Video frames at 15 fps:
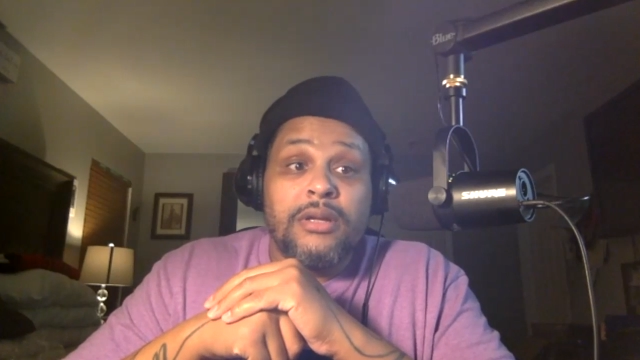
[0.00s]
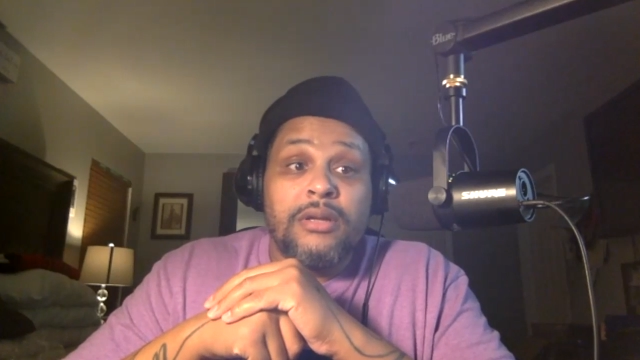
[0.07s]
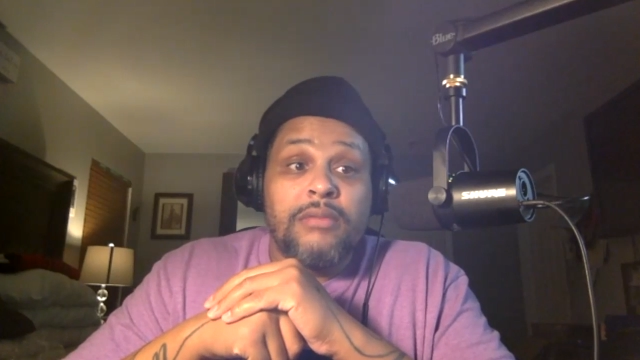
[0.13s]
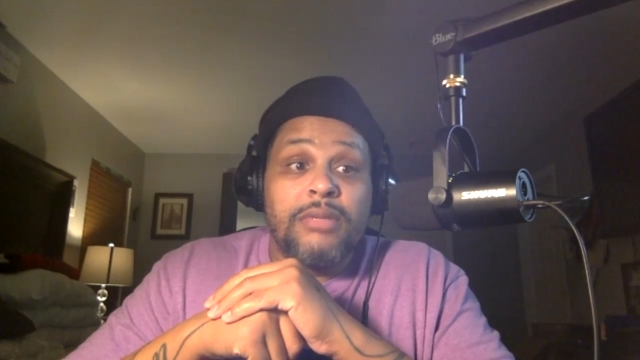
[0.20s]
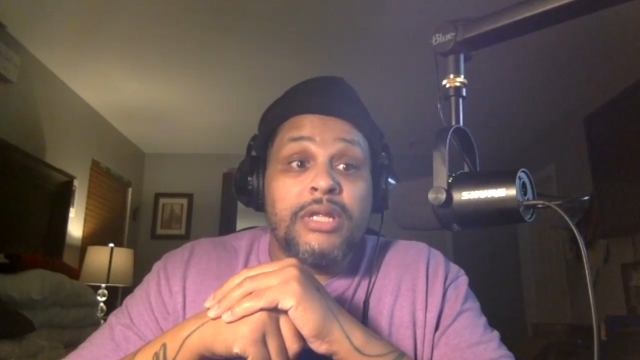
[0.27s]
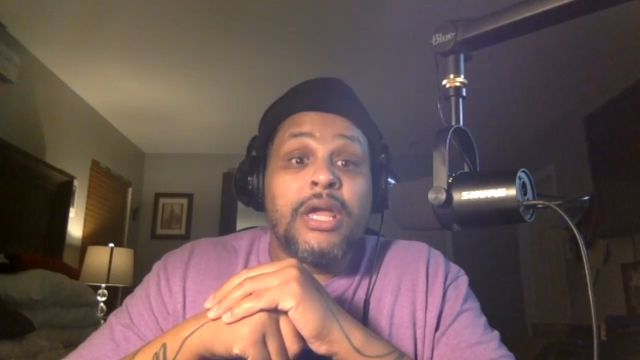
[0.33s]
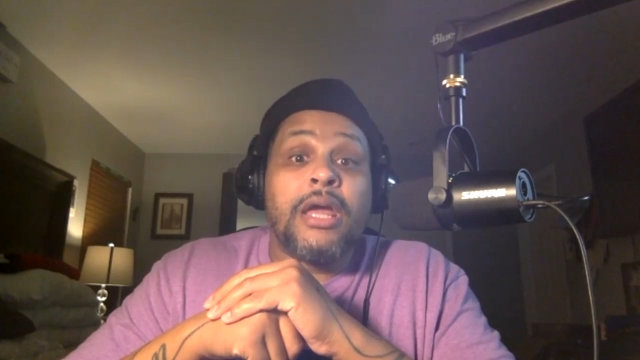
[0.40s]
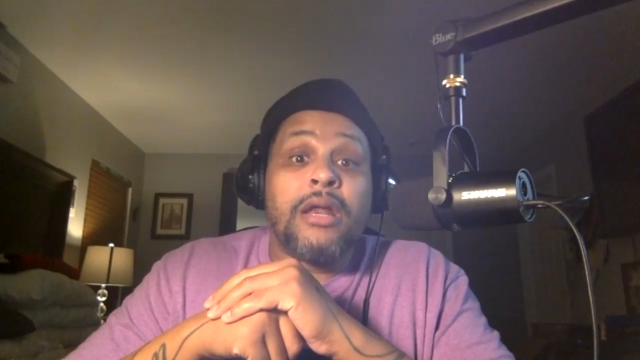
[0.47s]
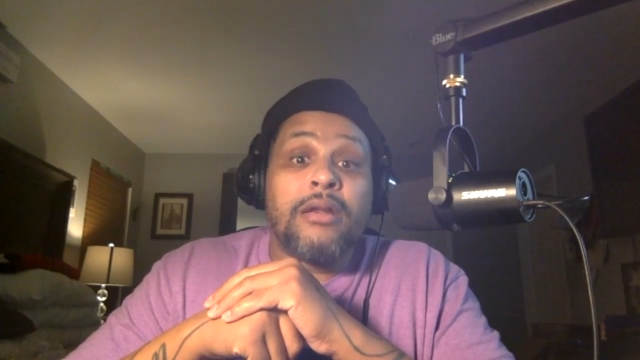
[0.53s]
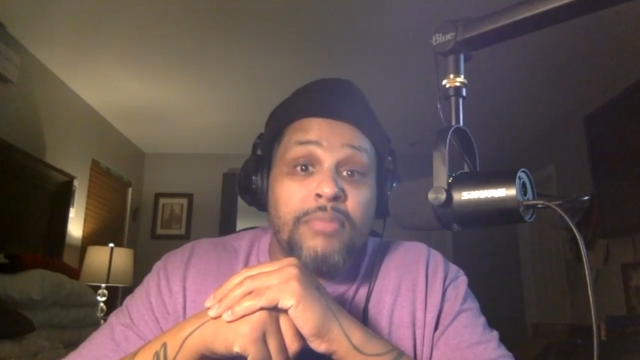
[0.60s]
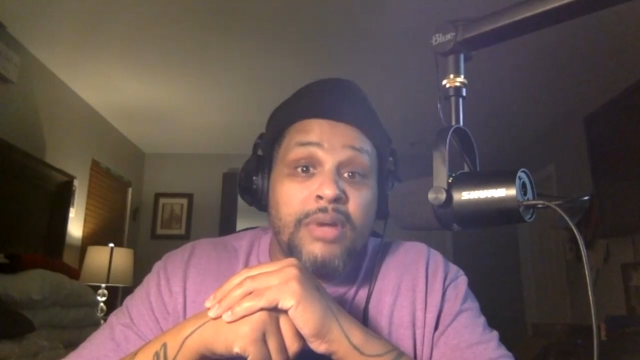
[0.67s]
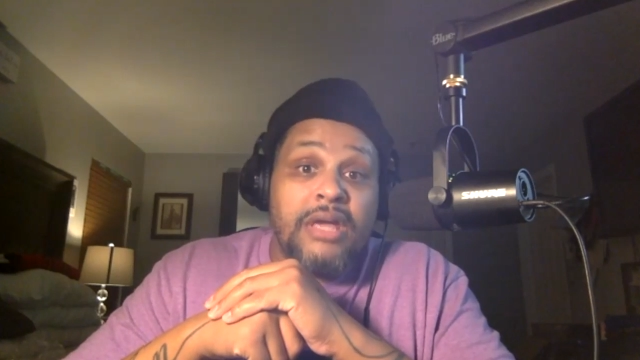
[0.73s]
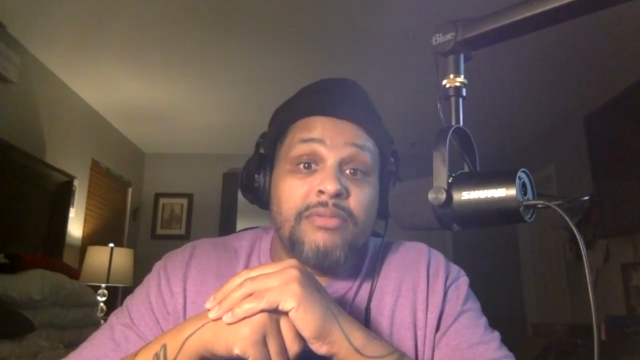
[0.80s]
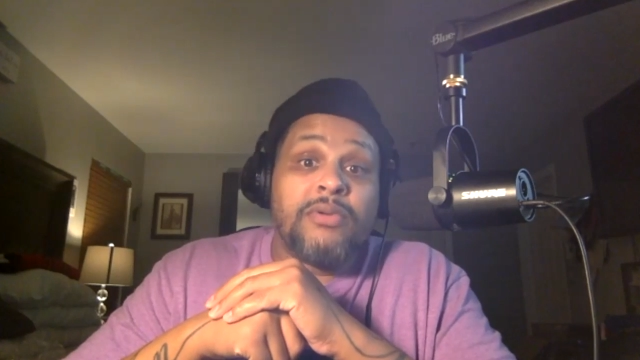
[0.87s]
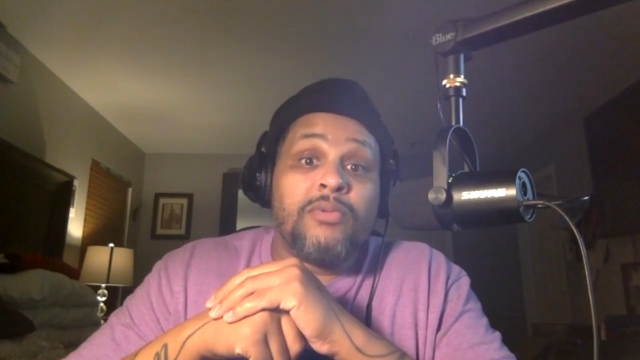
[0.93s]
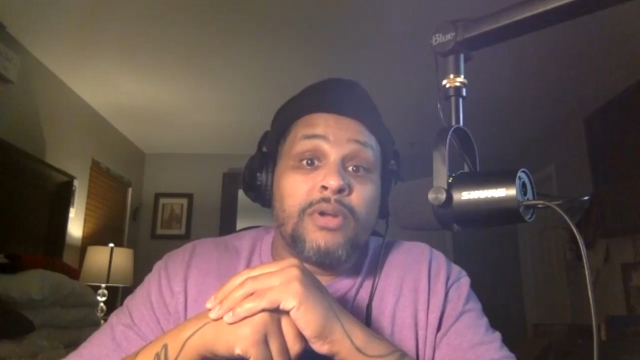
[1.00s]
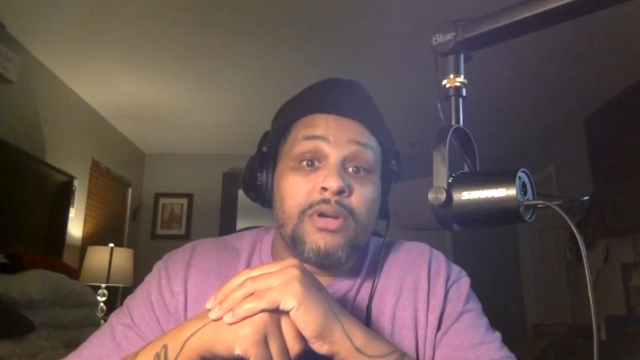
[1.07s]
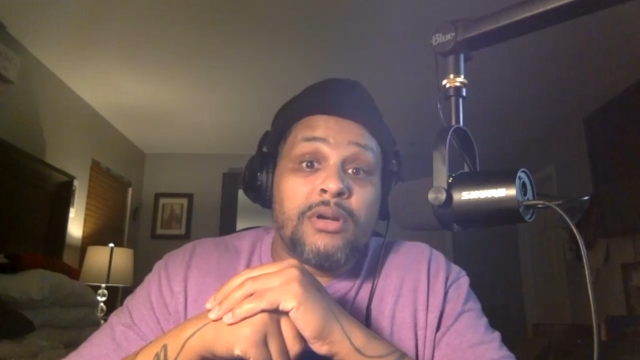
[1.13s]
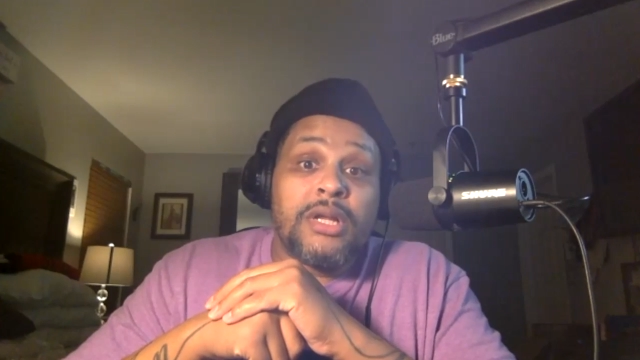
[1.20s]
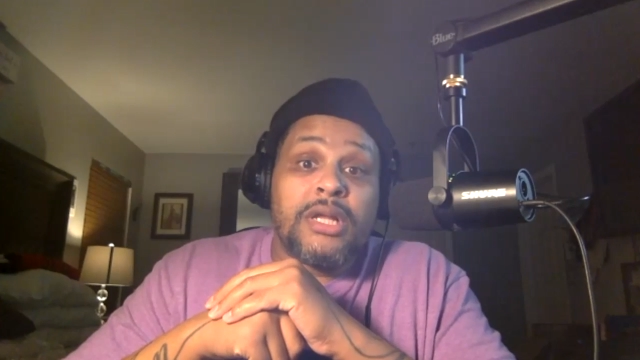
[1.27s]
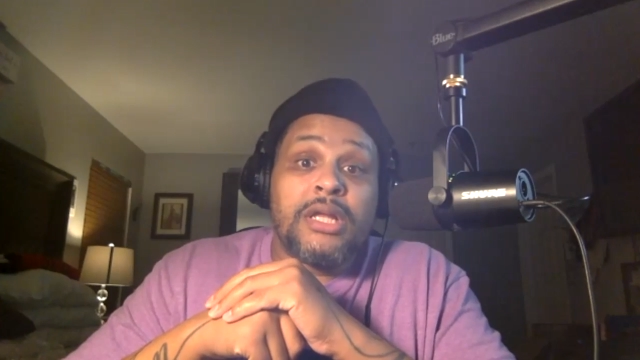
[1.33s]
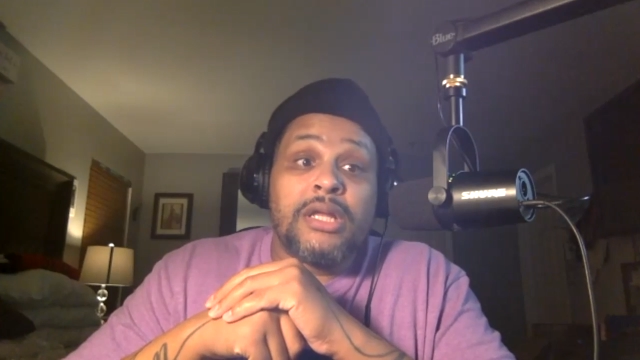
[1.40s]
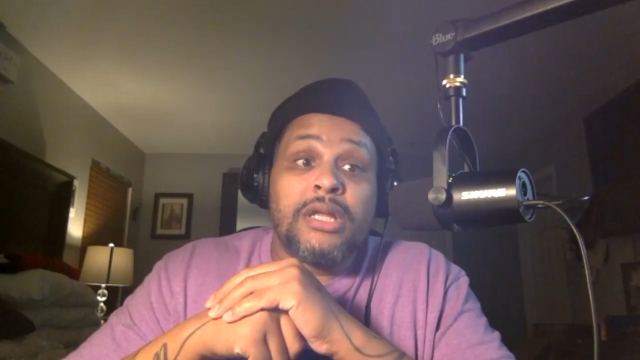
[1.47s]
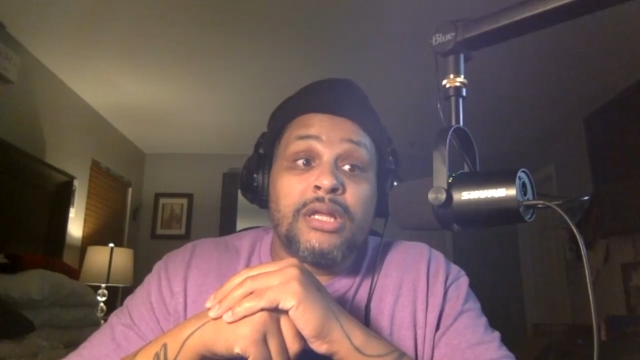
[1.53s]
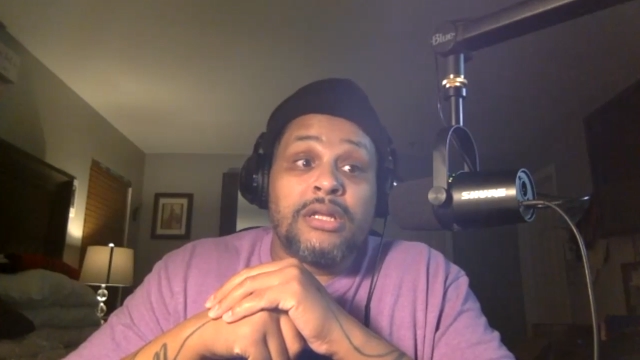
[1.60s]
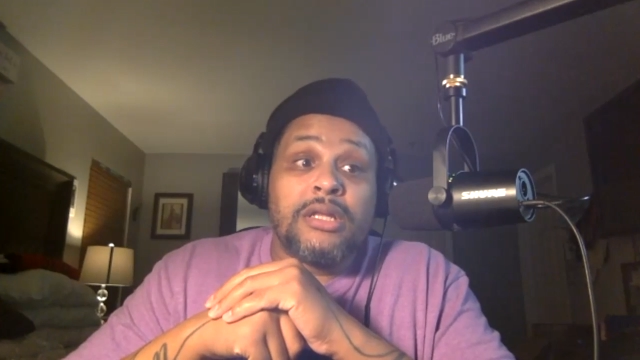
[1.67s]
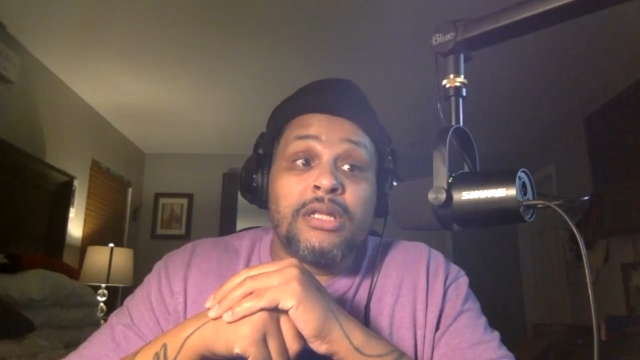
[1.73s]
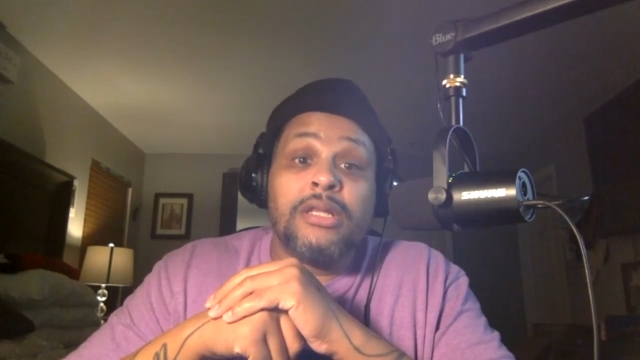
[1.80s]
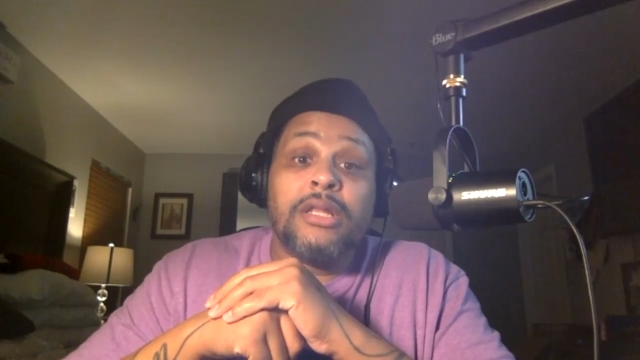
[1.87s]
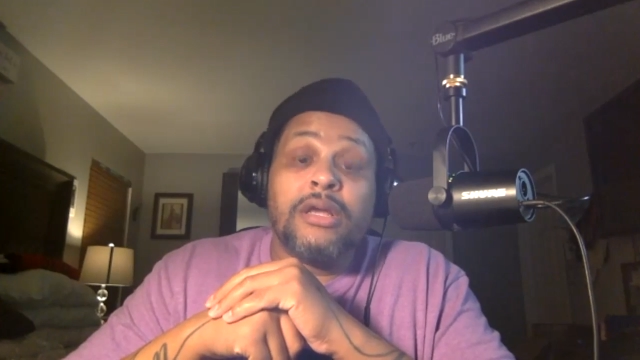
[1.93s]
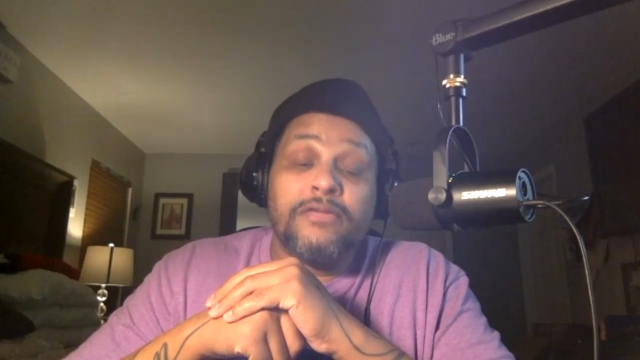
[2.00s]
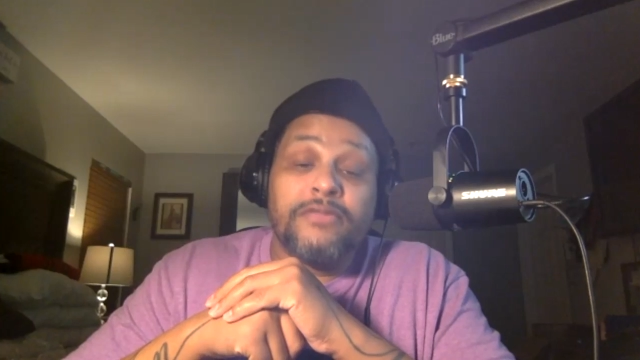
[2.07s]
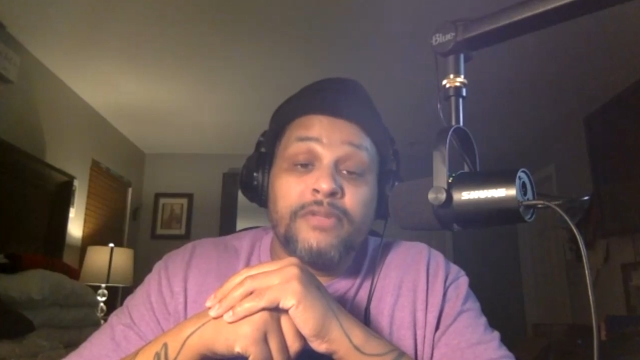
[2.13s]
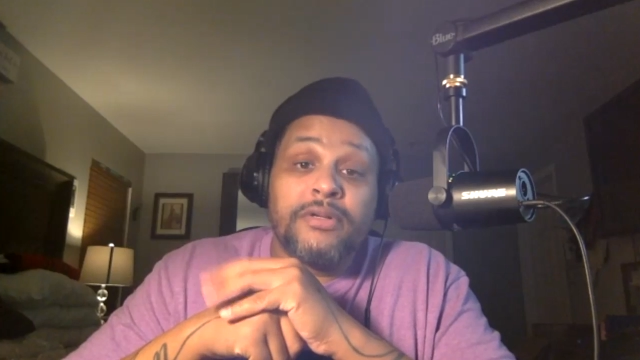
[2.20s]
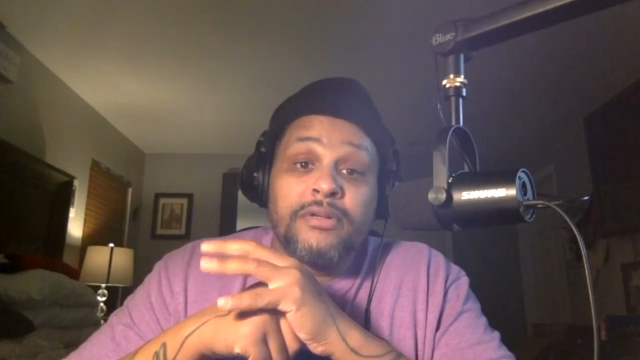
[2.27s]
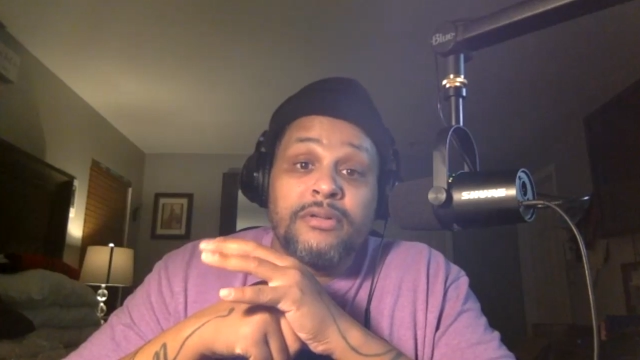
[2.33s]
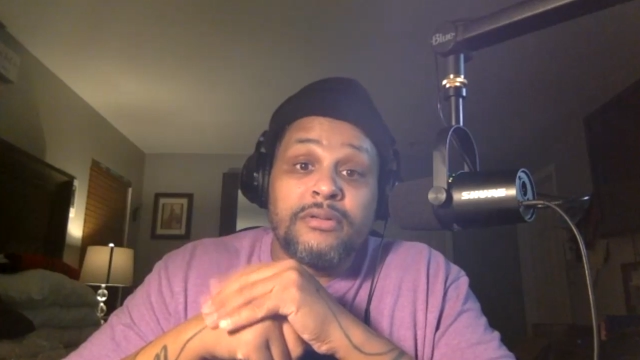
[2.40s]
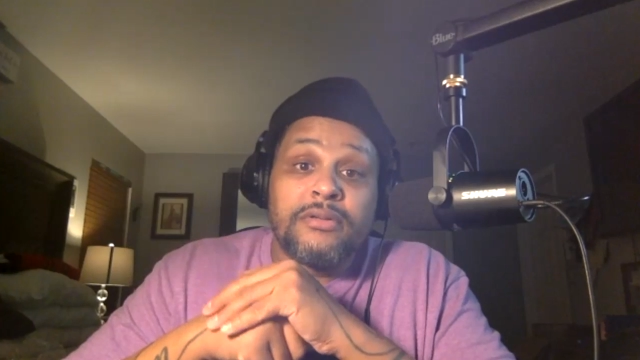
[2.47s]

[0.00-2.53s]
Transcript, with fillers: But he had a baby with her and he loved her.